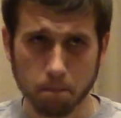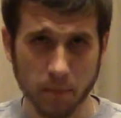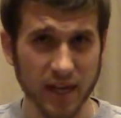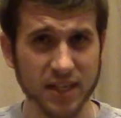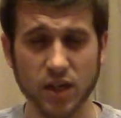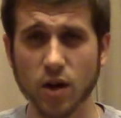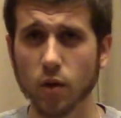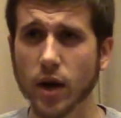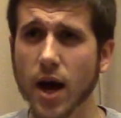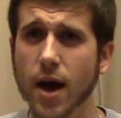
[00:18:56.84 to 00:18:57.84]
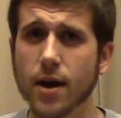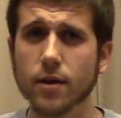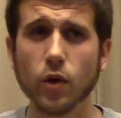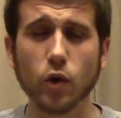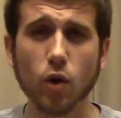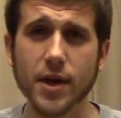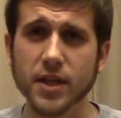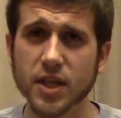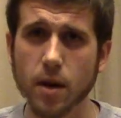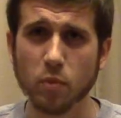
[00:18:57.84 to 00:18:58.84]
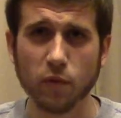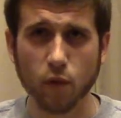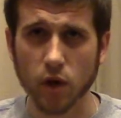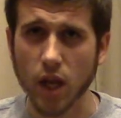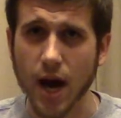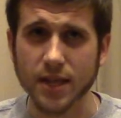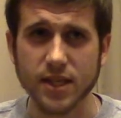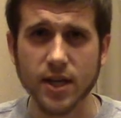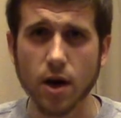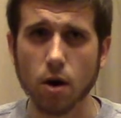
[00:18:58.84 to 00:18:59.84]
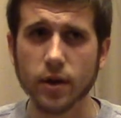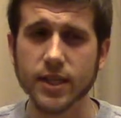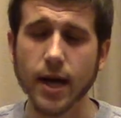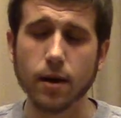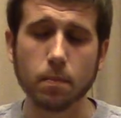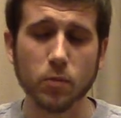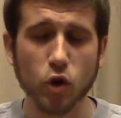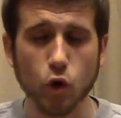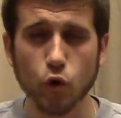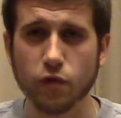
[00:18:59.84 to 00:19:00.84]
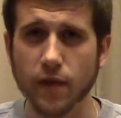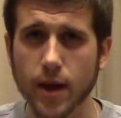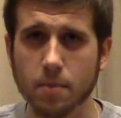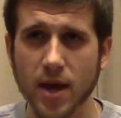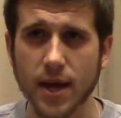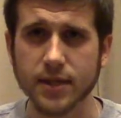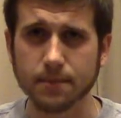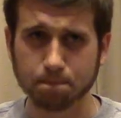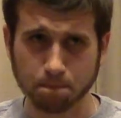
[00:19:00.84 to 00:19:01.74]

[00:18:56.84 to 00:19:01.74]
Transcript: But he's another guy, another great example for a lot sell. He's got a huge fan base,